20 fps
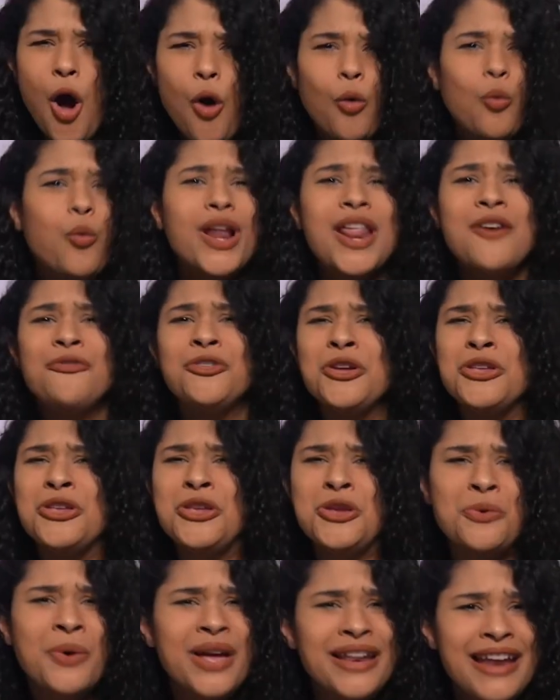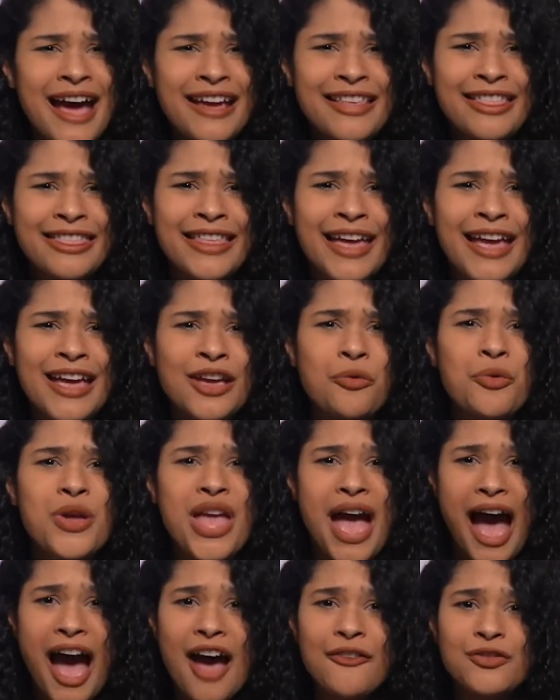Whatever you and I think we
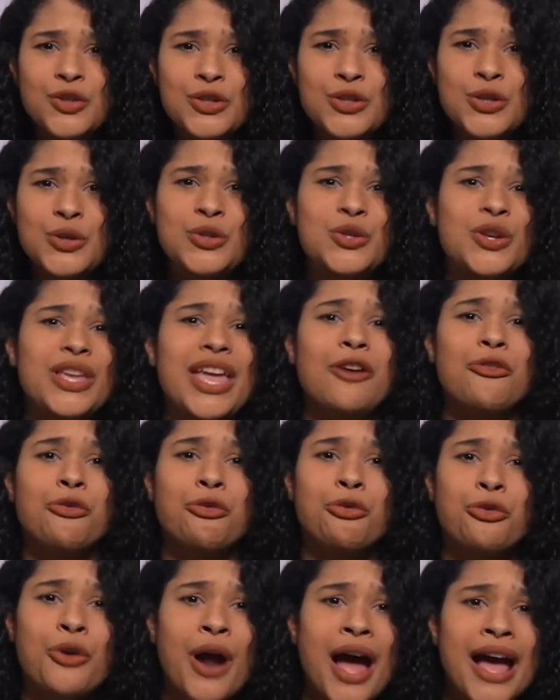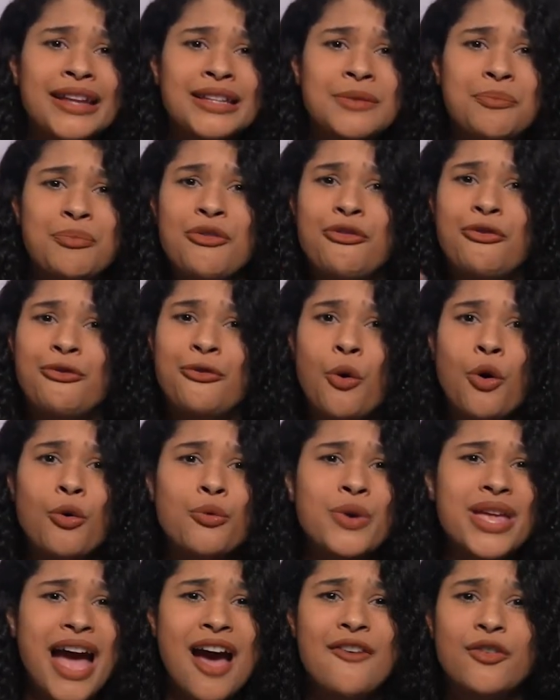have to do to get right before
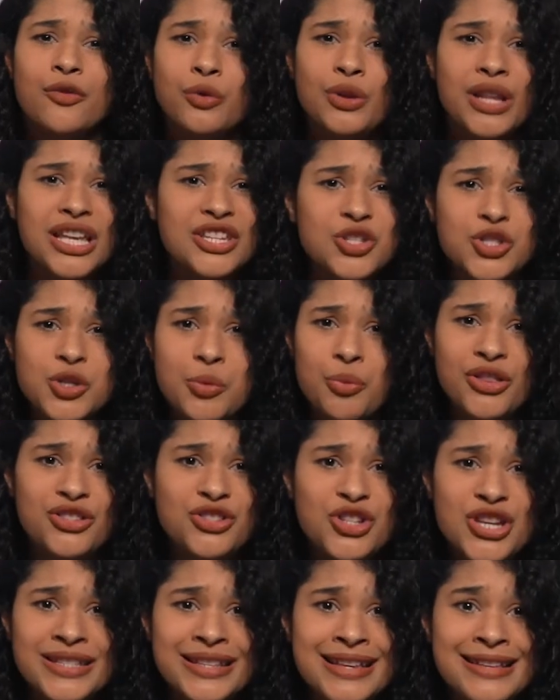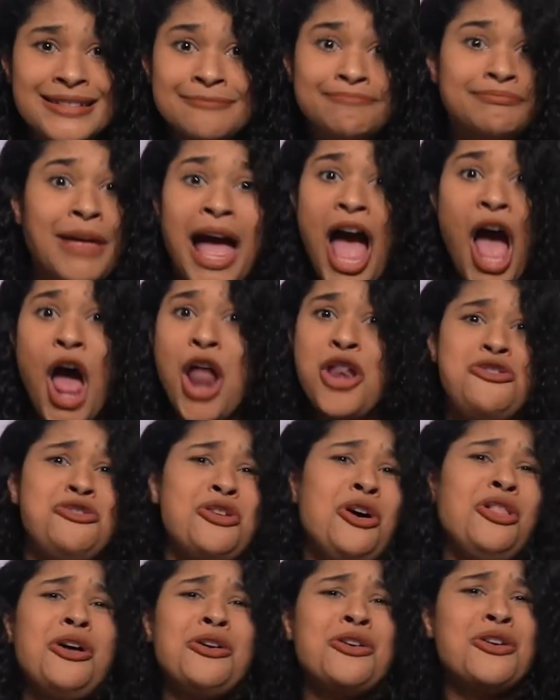we have a relationship with Jesus, no
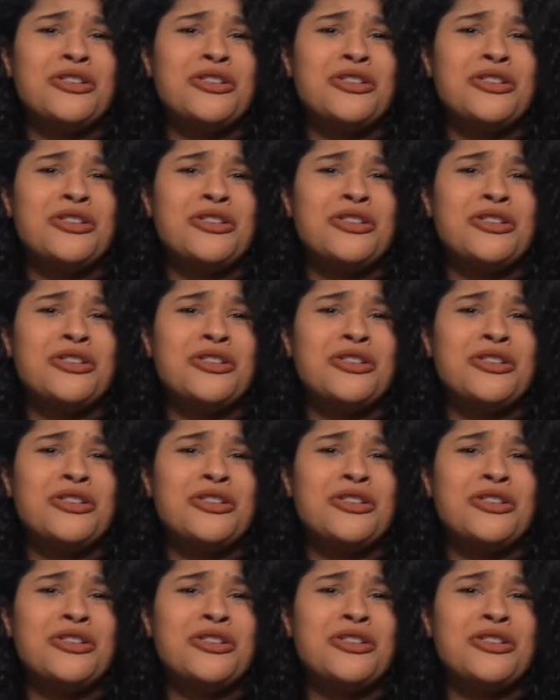longer